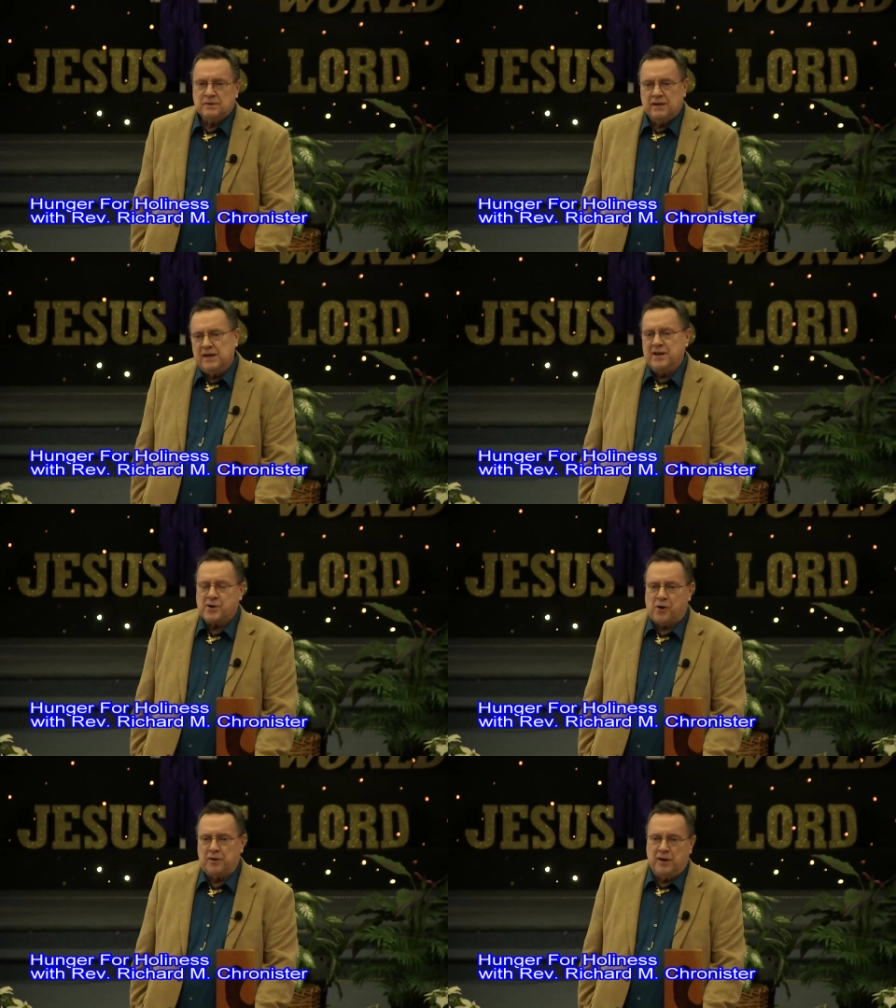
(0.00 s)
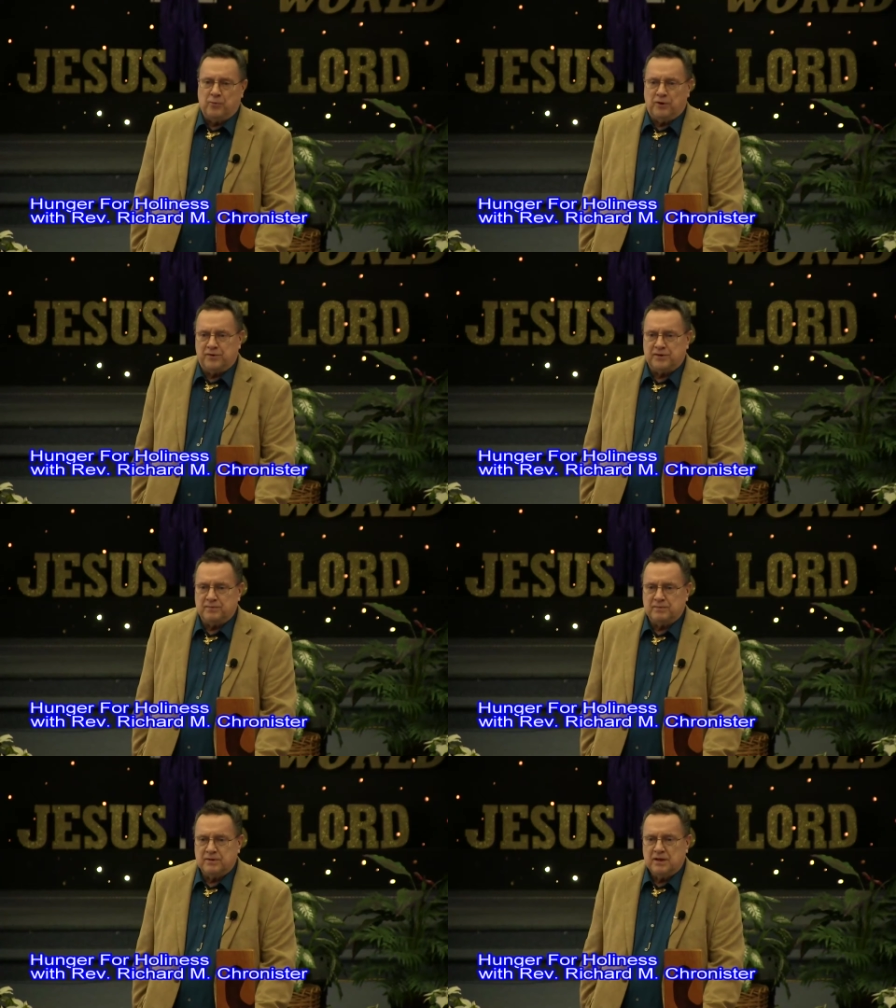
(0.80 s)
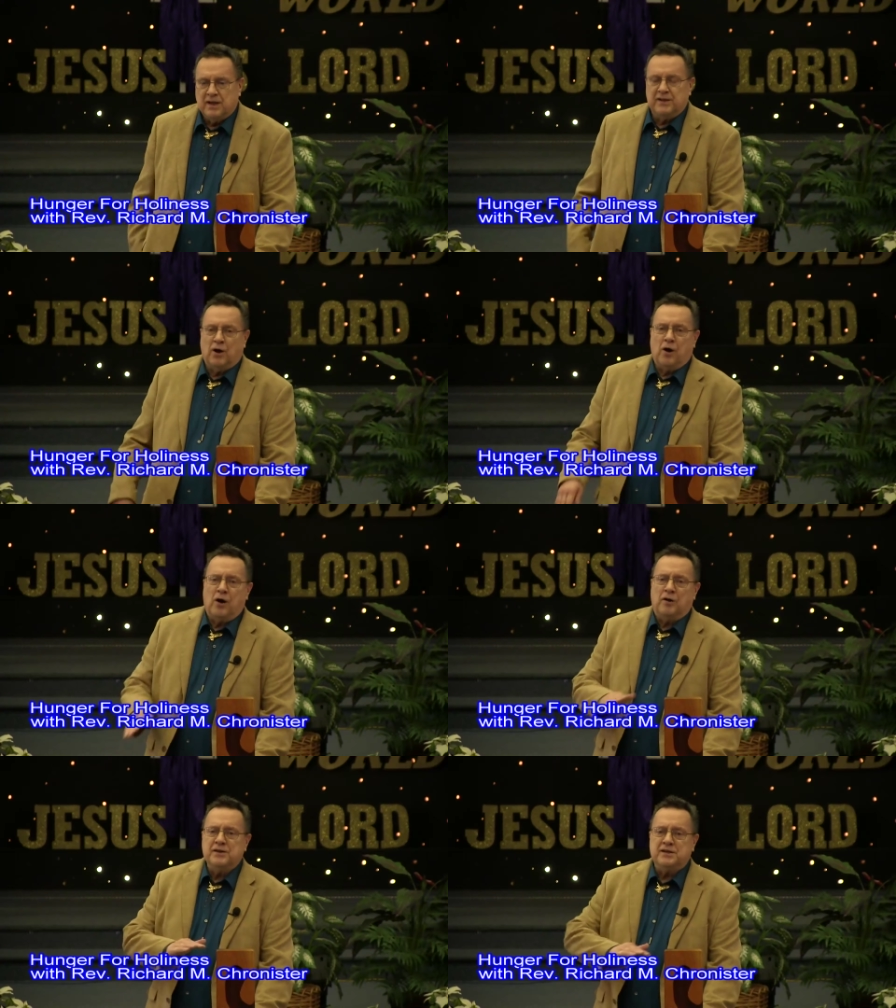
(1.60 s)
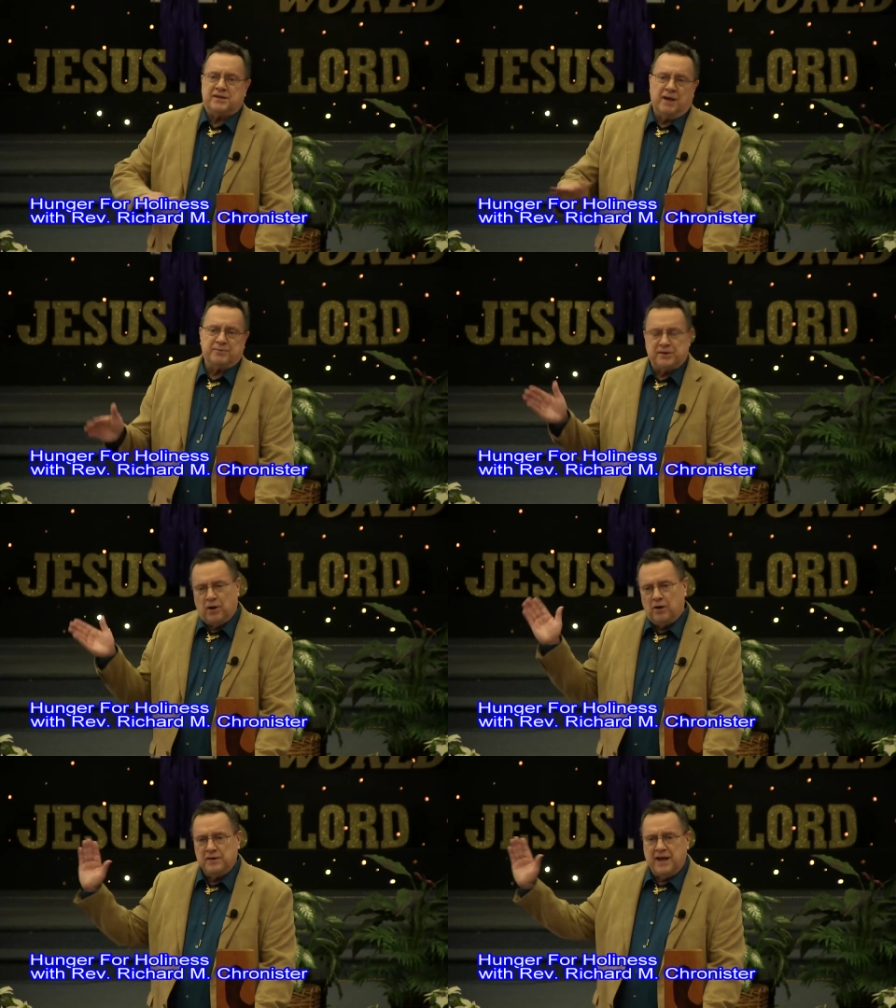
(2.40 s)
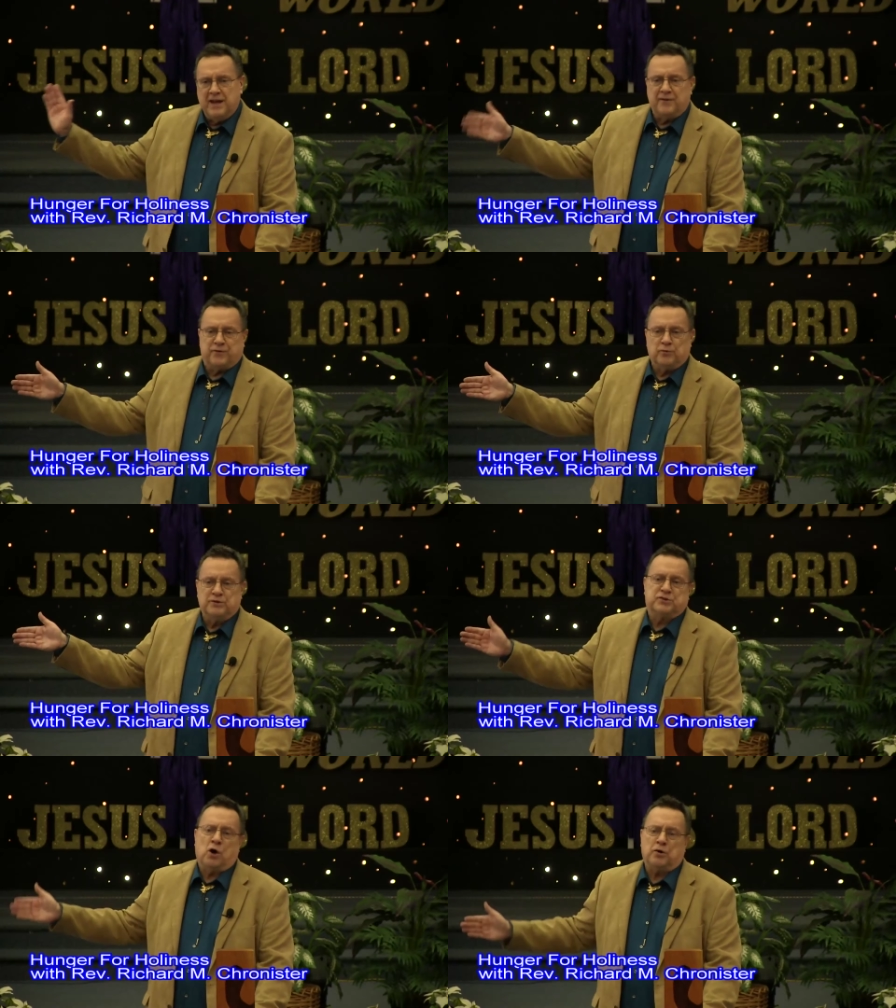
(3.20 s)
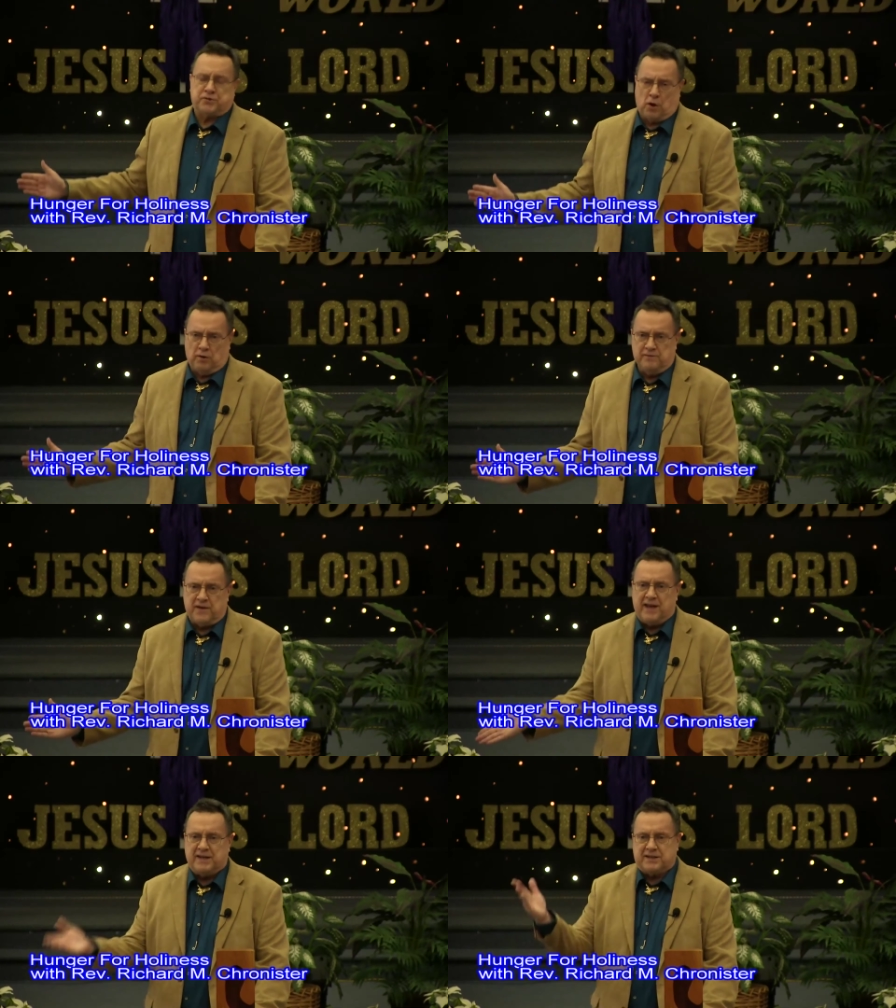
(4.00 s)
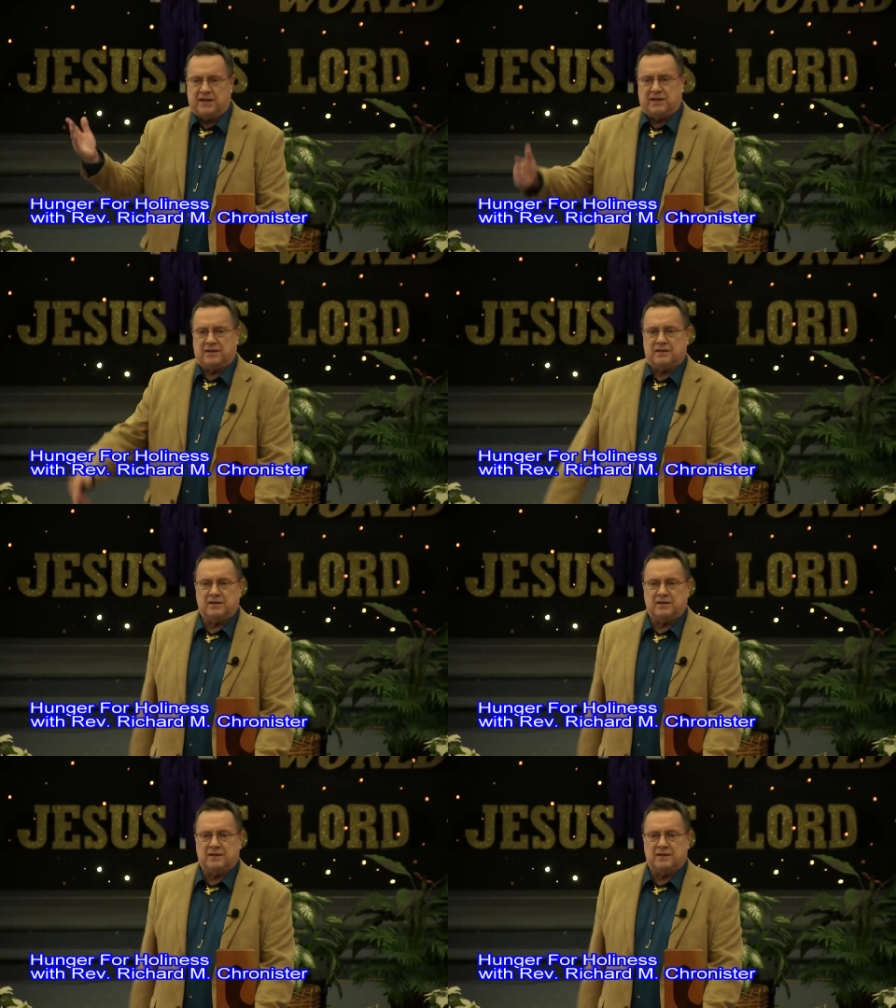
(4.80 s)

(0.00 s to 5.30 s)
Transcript: And then they called up with him. And all the attempts and all that effort was just all in vanity.